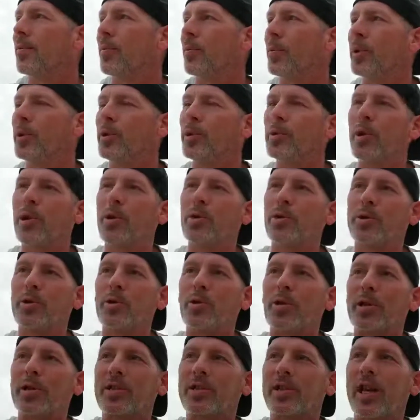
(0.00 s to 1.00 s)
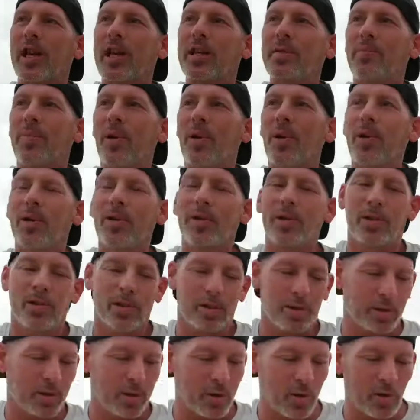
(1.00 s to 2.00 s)
when you go to a skate park,
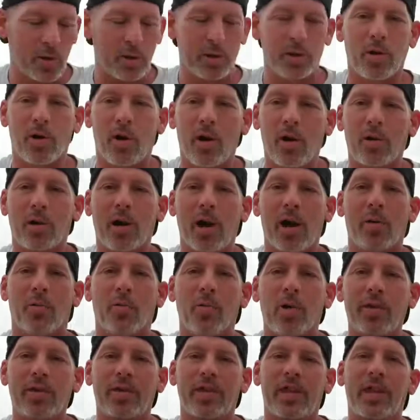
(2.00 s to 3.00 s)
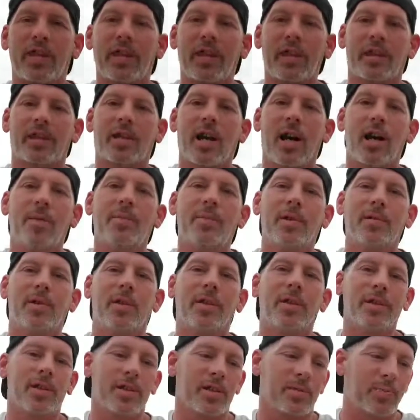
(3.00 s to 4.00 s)
you all got one thing in common,
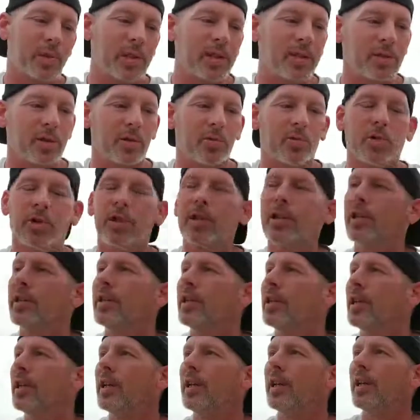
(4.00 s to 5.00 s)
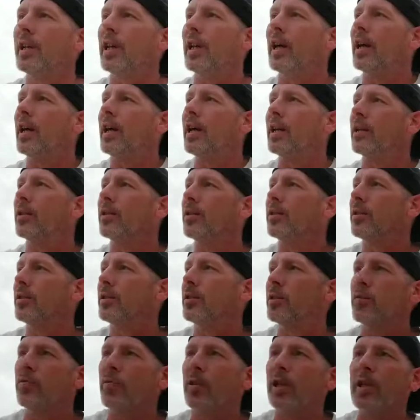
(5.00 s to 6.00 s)
and this piece of wood. And
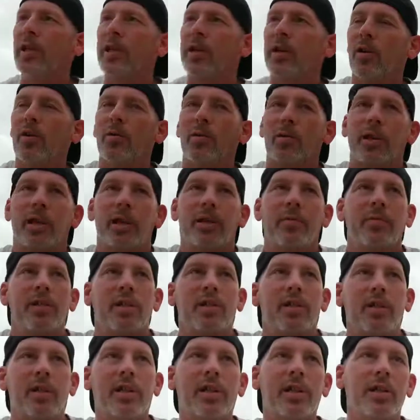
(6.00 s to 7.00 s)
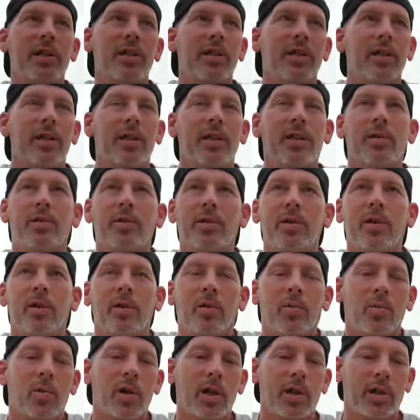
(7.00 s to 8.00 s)
you really don't give a shit,
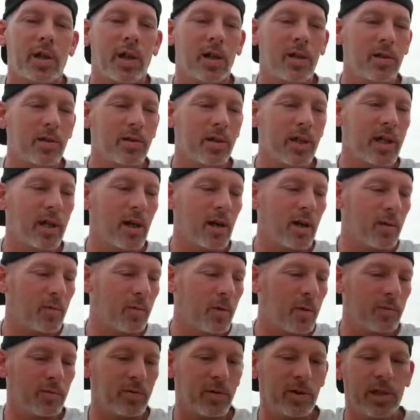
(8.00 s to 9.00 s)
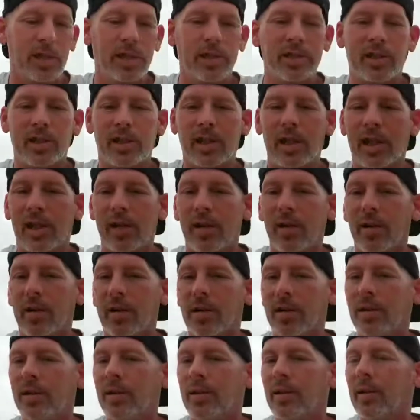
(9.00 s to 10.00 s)
what color they are, what religion they
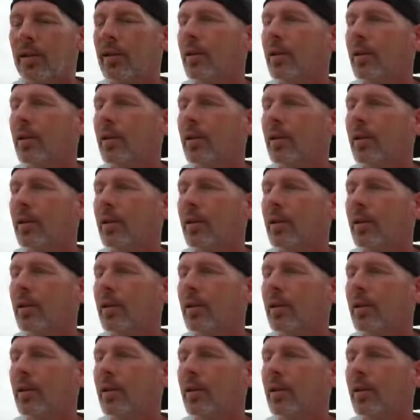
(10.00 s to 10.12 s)
are,